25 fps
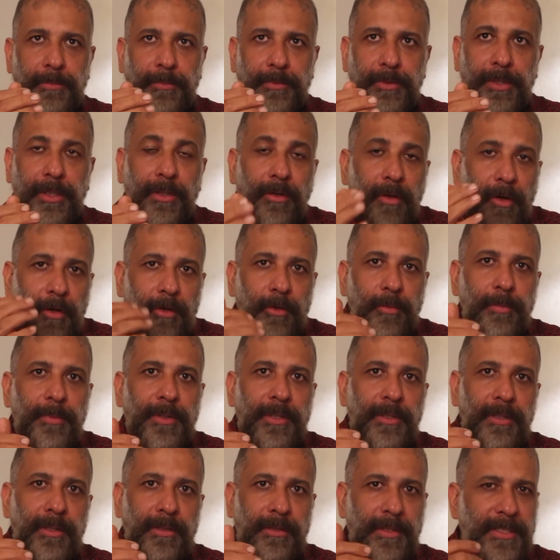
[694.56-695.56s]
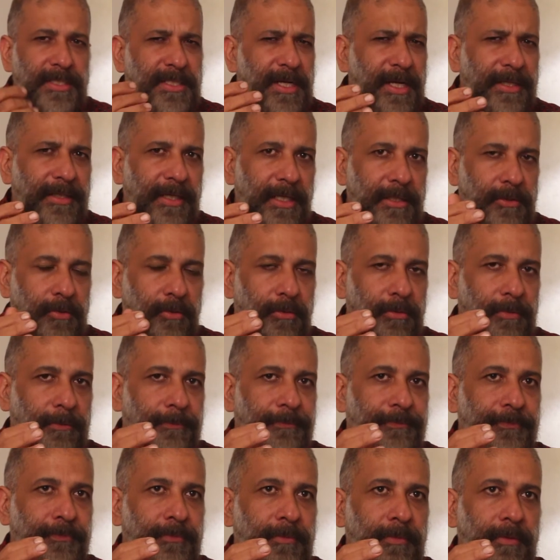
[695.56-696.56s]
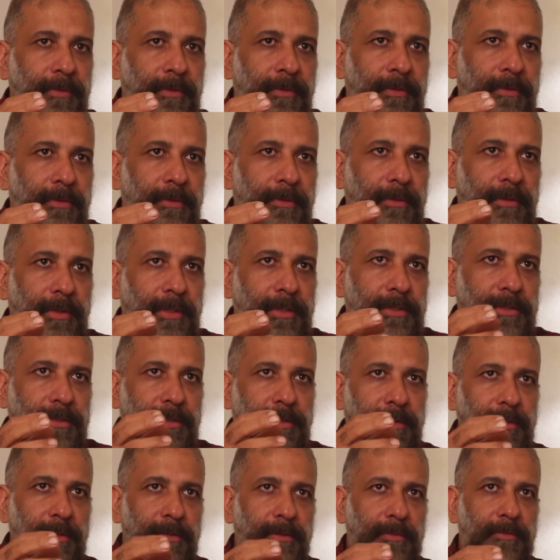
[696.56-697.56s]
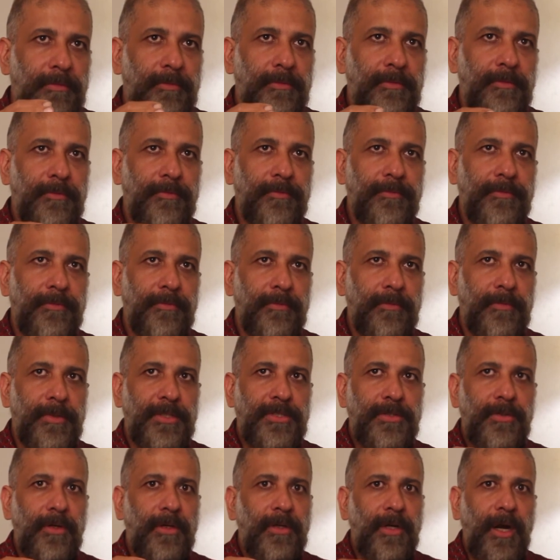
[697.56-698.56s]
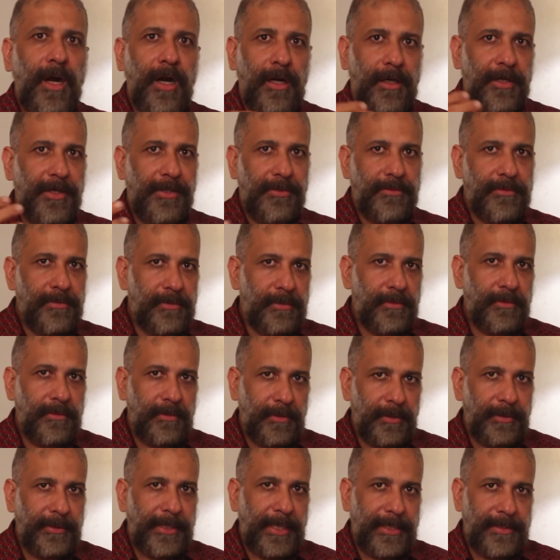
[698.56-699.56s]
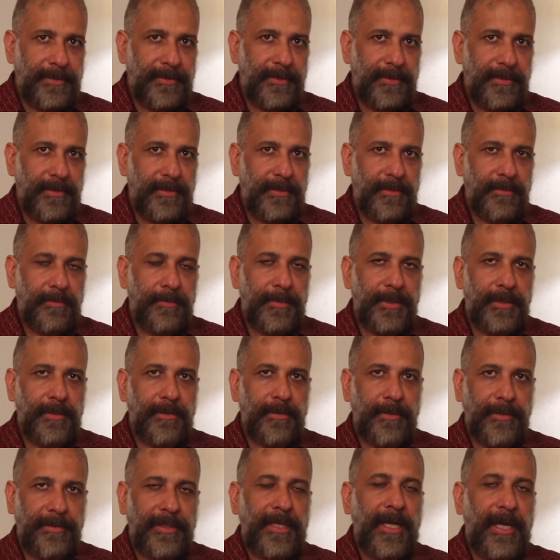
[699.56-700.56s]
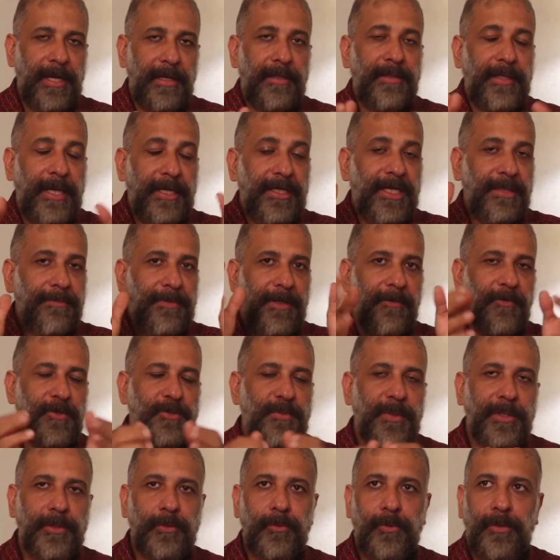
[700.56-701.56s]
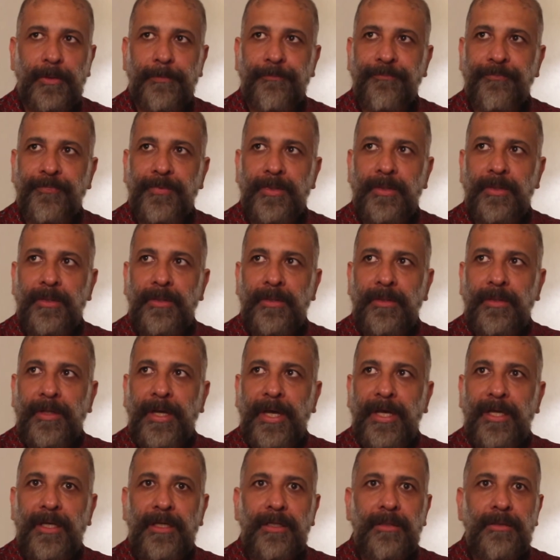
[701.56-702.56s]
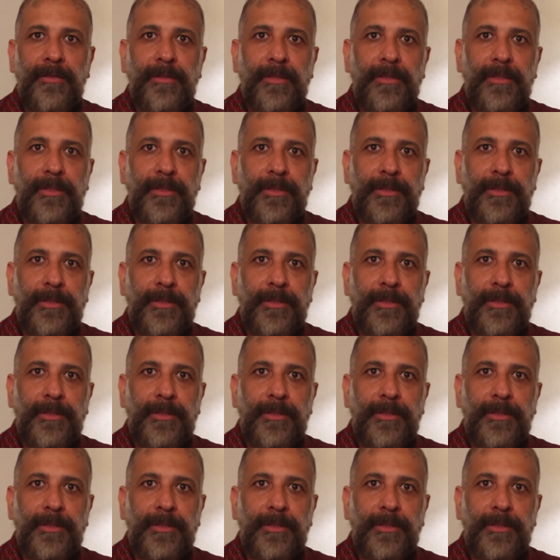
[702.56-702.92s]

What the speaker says: the economy and things like that. So it's not hard news in that sense, but at that time that was my role. And